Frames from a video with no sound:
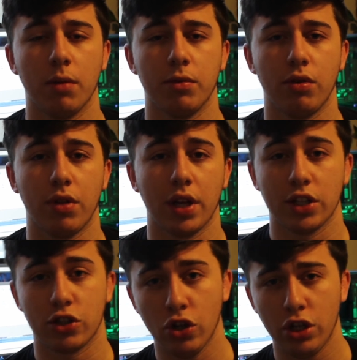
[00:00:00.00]
Do you think
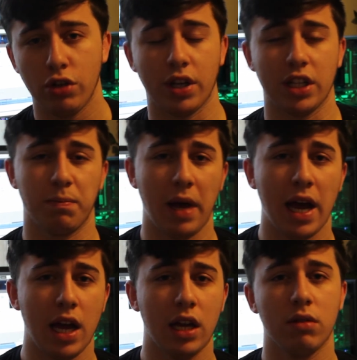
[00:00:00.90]
it's good? Do you think it's
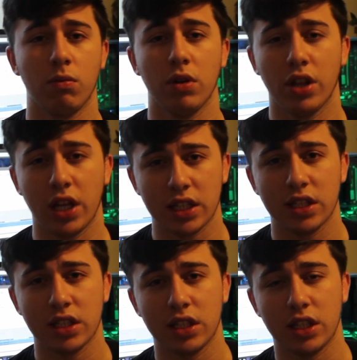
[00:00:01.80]
bad? What are the
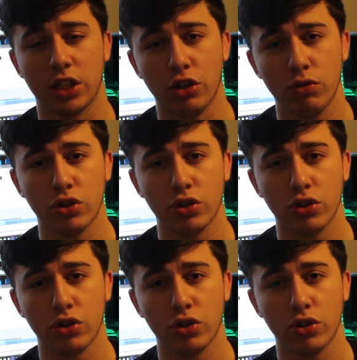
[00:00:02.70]
inconsistencies that you